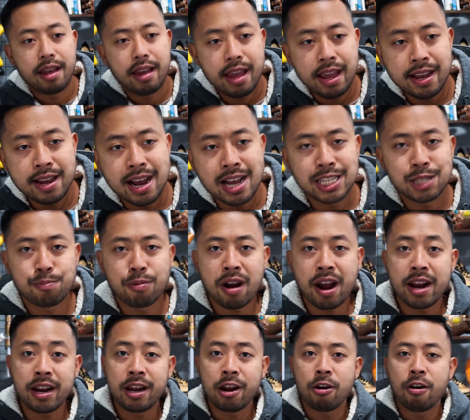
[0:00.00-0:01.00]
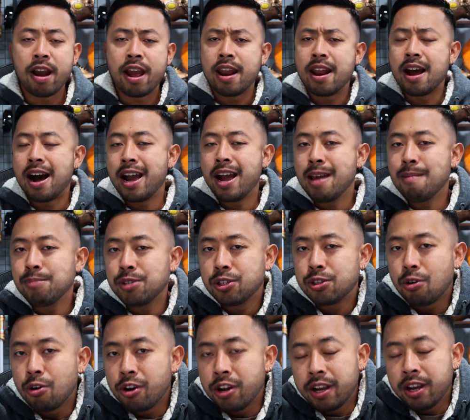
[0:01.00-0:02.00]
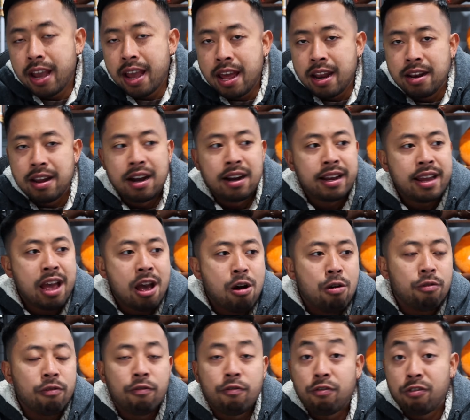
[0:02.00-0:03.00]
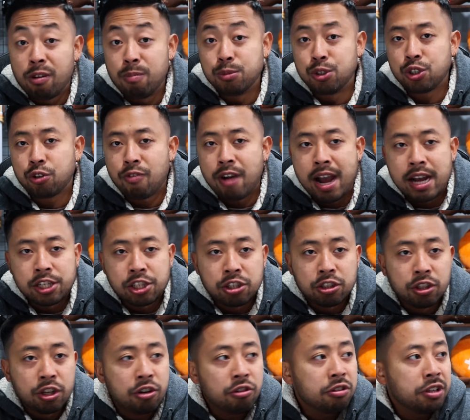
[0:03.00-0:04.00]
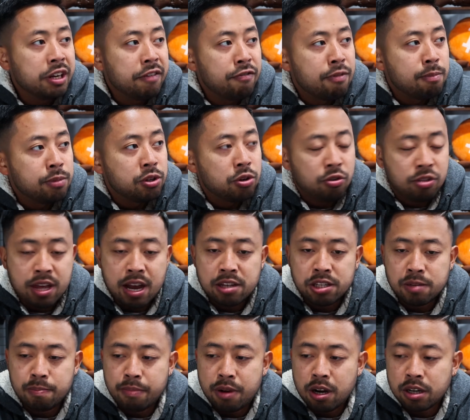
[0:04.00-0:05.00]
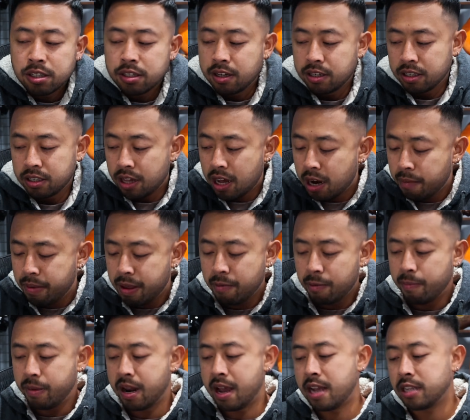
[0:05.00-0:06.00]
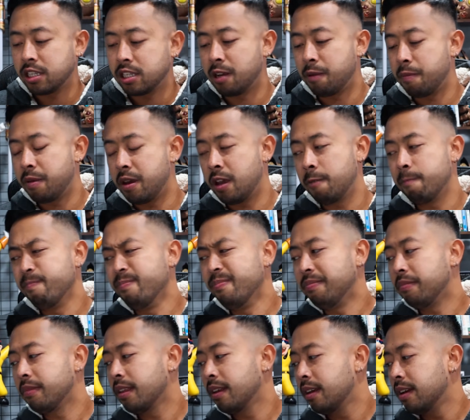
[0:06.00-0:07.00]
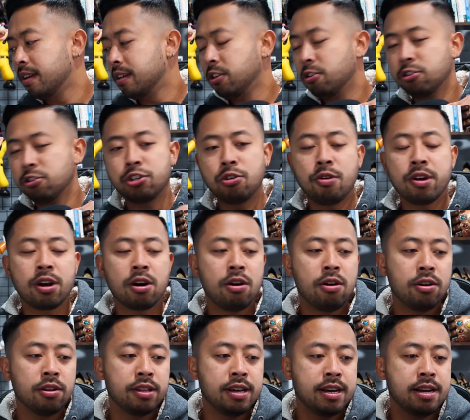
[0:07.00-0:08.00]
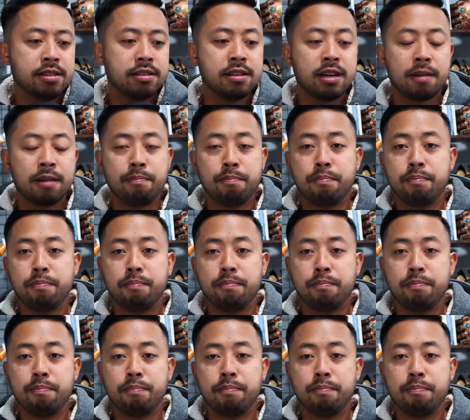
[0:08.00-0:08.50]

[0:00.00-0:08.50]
Hey guys, Brian here, and I am starting an account from scratch, literally from 2,000 bucks, because a lot of people have been asking me, you're showing all these like